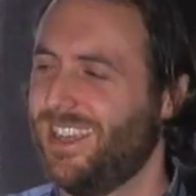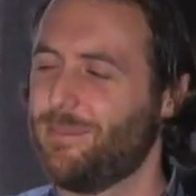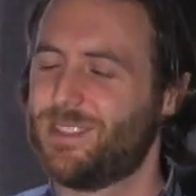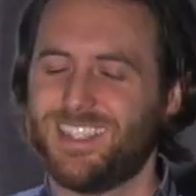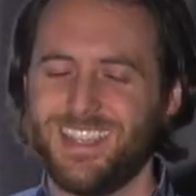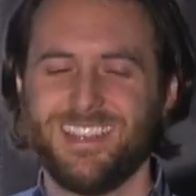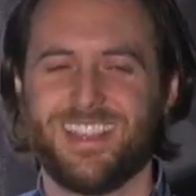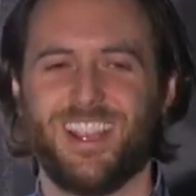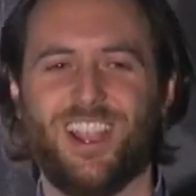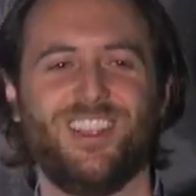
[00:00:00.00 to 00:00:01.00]
And I'm sitting
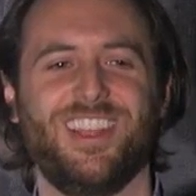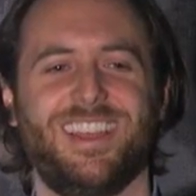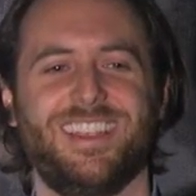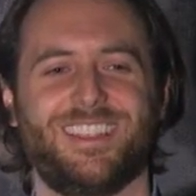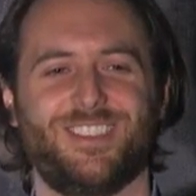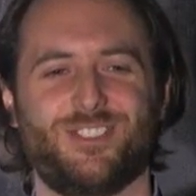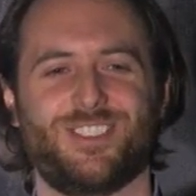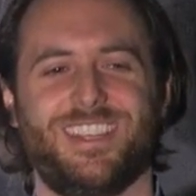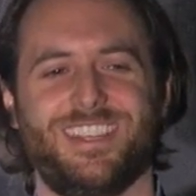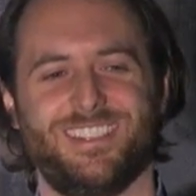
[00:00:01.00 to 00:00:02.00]
there like
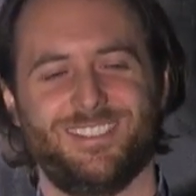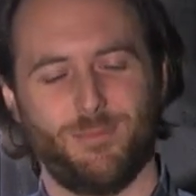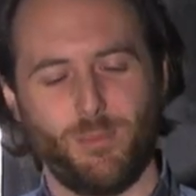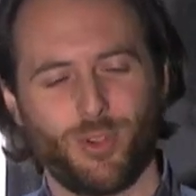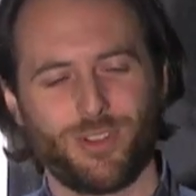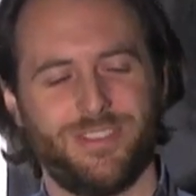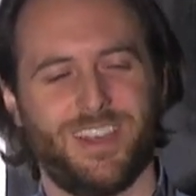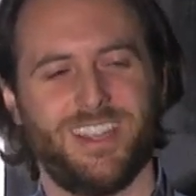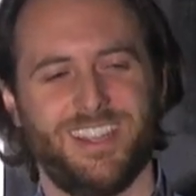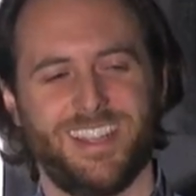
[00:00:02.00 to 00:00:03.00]
just like
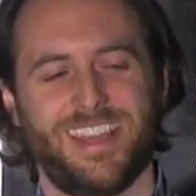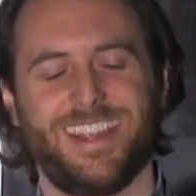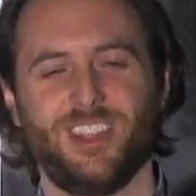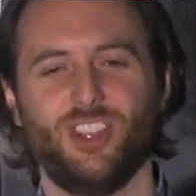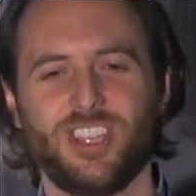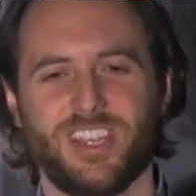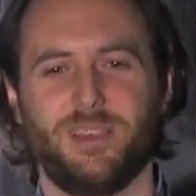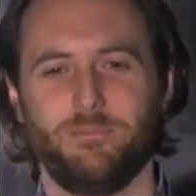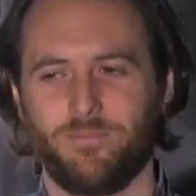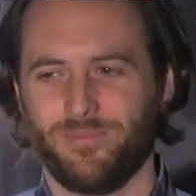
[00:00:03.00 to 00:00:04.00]
mortified, and I look
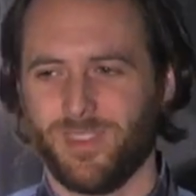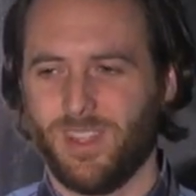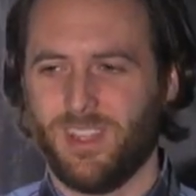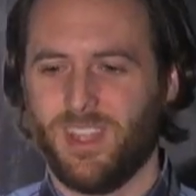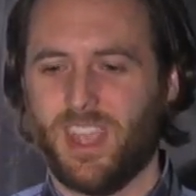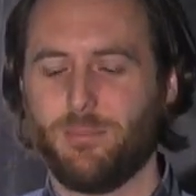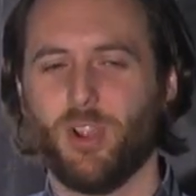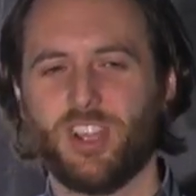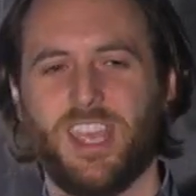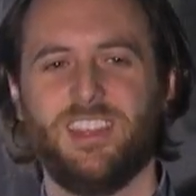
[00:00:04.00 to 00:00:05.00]
up, and
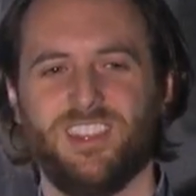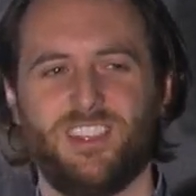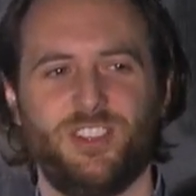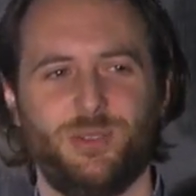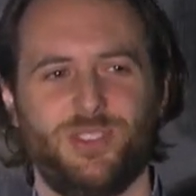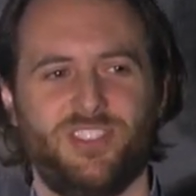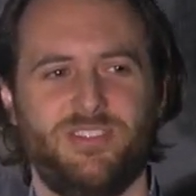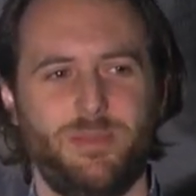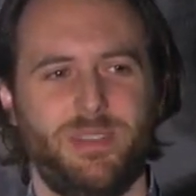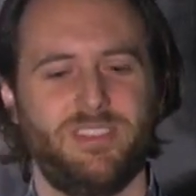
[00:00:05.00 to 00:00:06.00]
Mark Headland, who was the
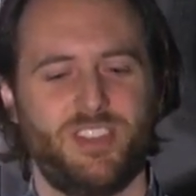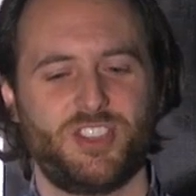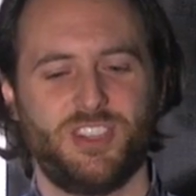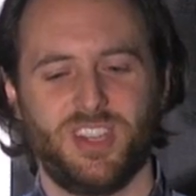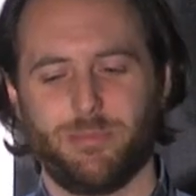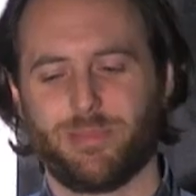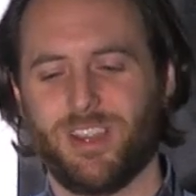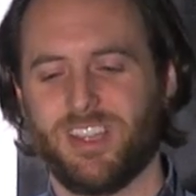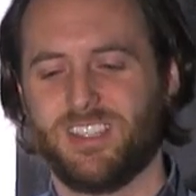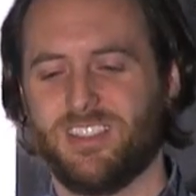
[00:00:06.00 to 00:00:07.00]
VP of engineering and
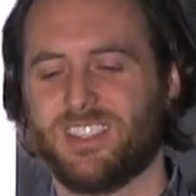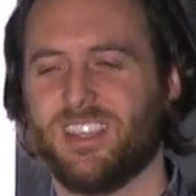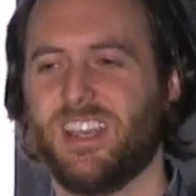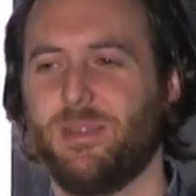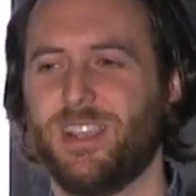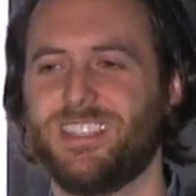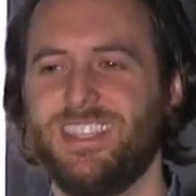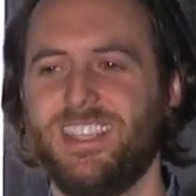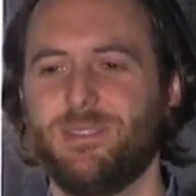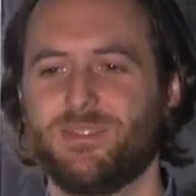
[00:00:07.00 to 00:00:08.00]
product at the time, I
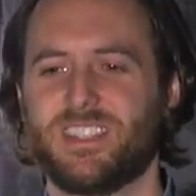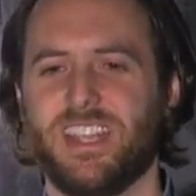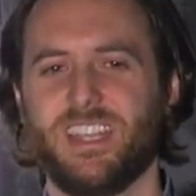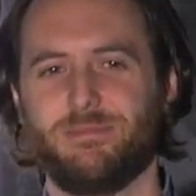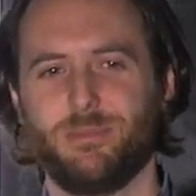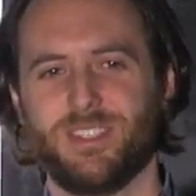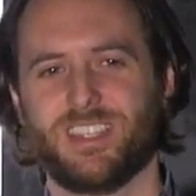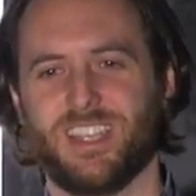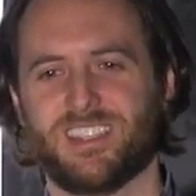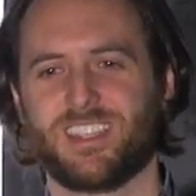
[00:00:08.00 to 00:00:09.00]
see him stand up from his
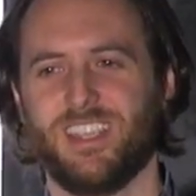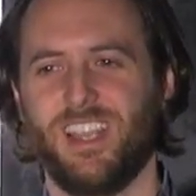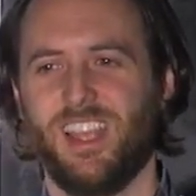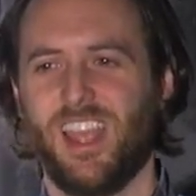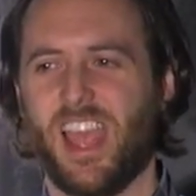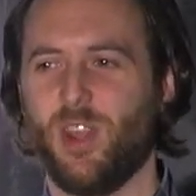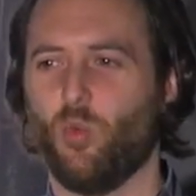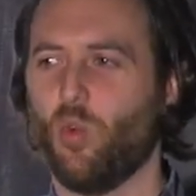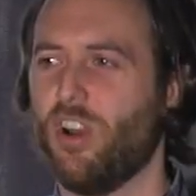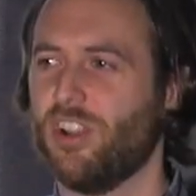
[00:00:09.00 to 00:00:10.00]
desk
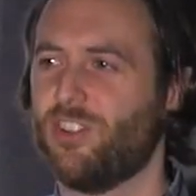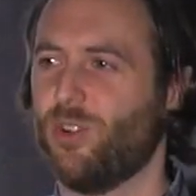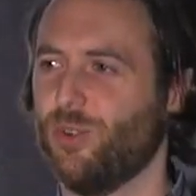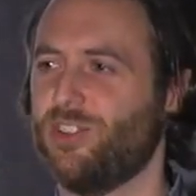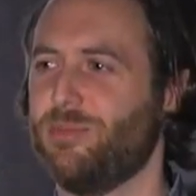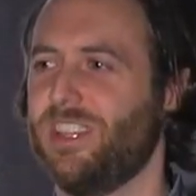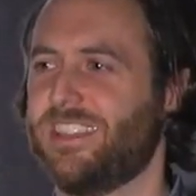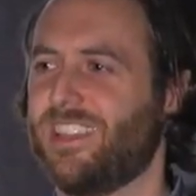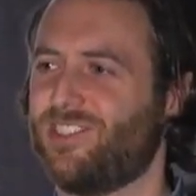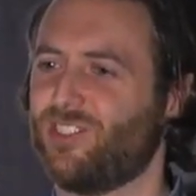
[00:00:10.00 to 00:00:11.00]
and walk towards me,
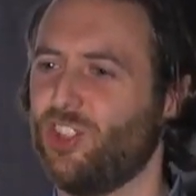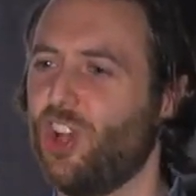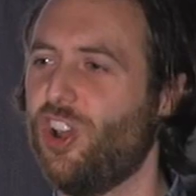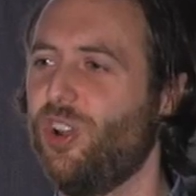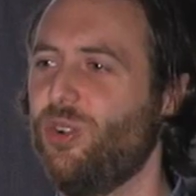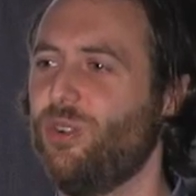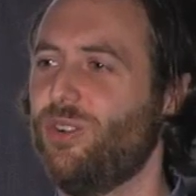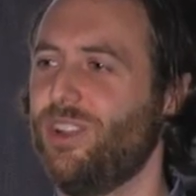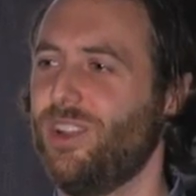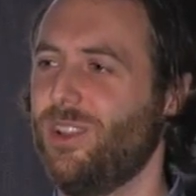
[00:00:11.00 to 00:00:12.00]
like that
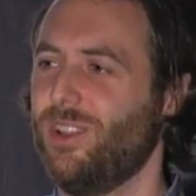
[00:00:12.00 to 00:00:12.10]
slow